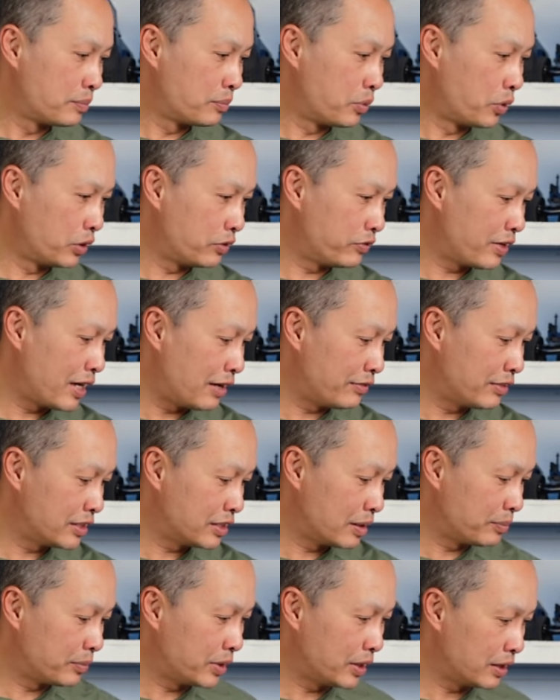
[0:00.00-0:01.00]
point of having
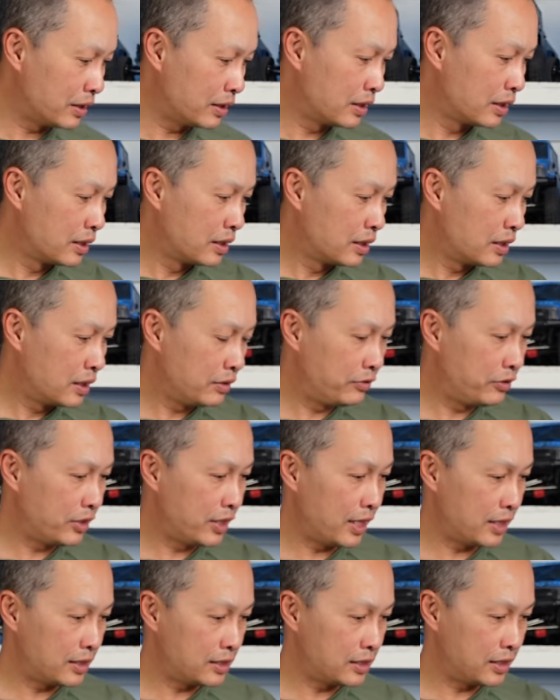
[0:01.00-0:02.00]
something if you
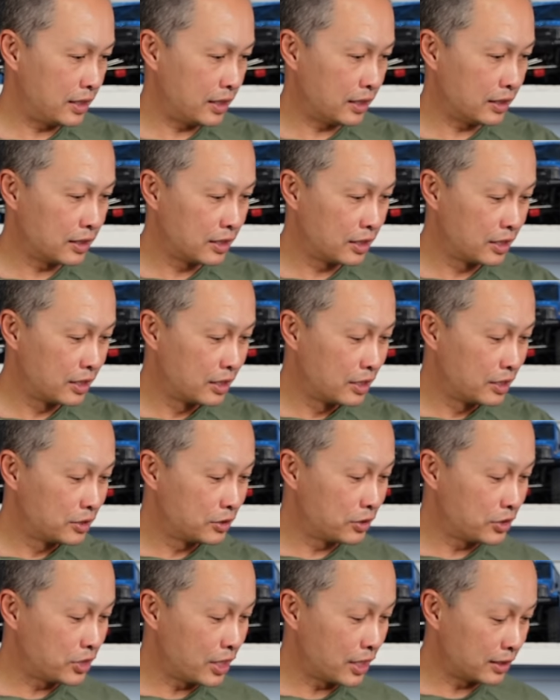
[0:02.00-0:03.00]
can't see it?
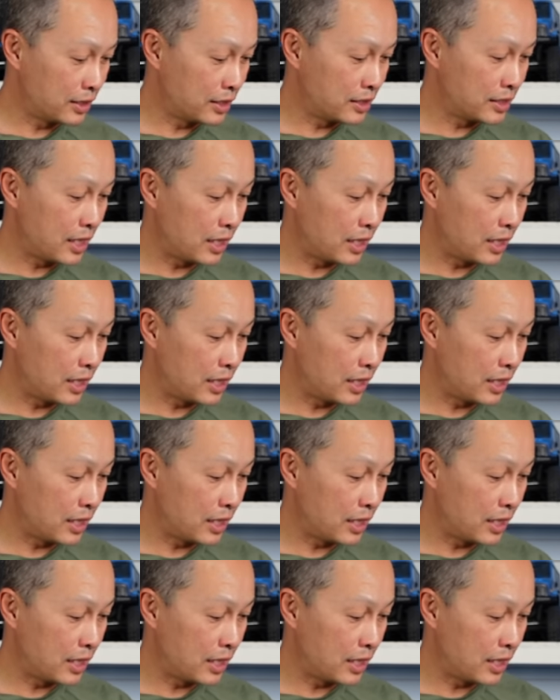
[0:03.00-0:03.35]
So check this